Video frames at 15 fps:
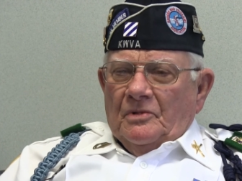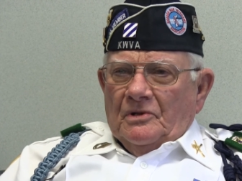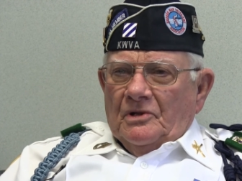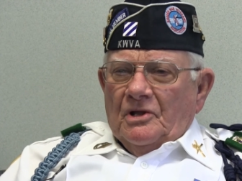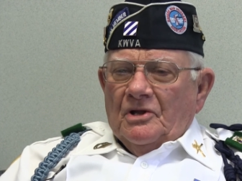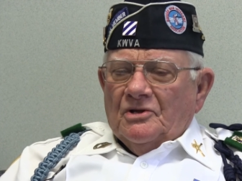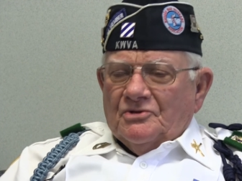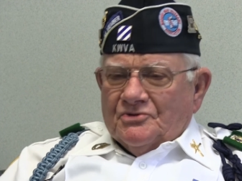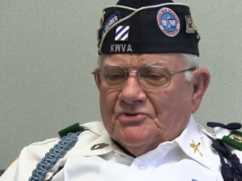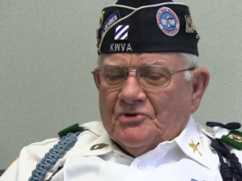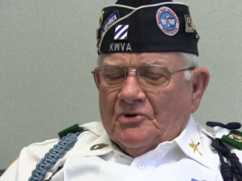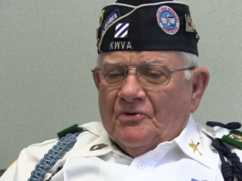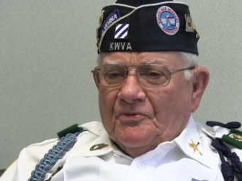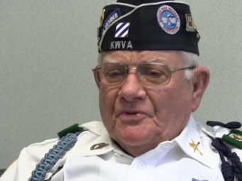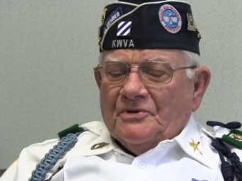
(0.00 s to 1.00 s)
little
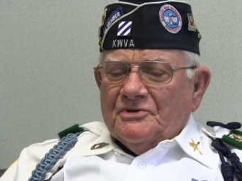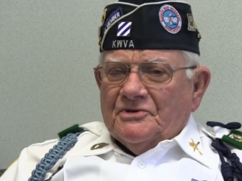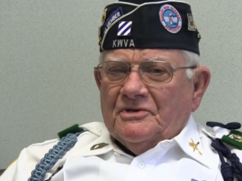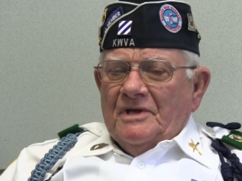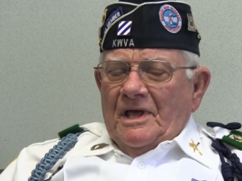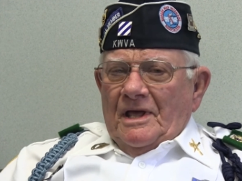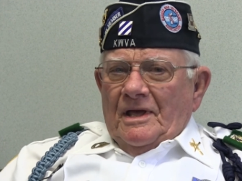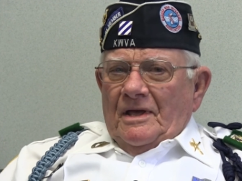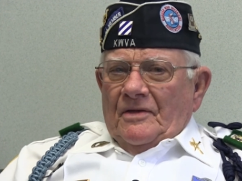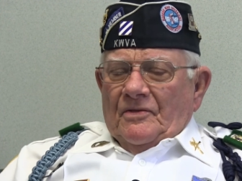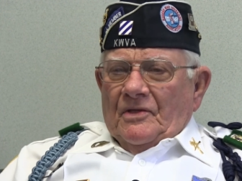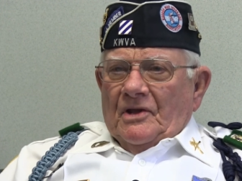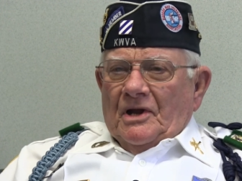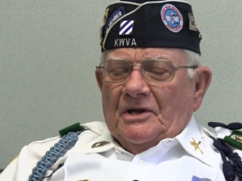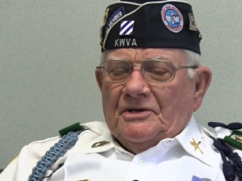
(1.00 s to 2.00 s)
service
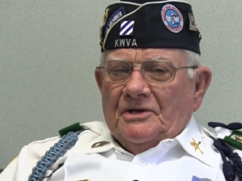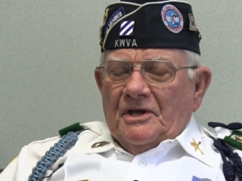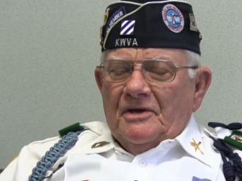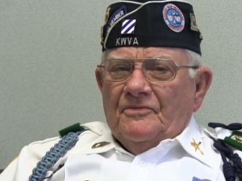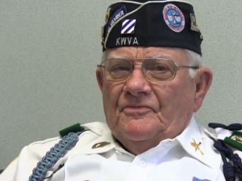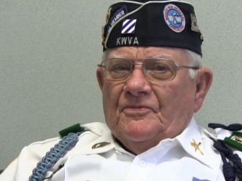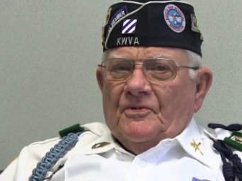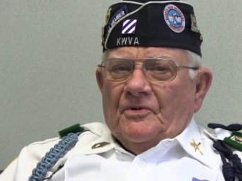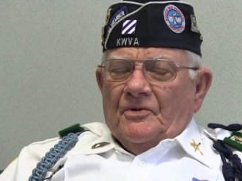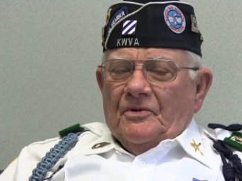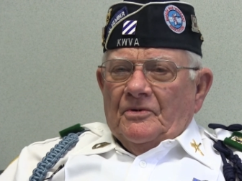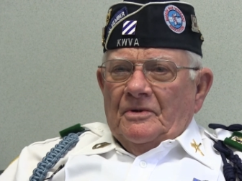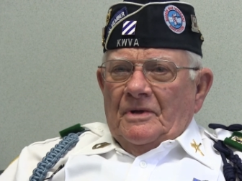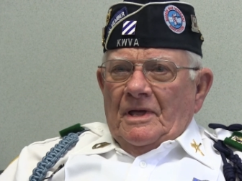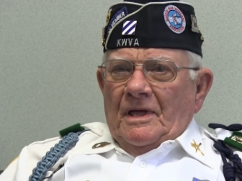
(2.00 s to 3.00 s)
that I did
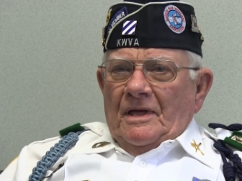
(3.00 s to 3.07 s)
for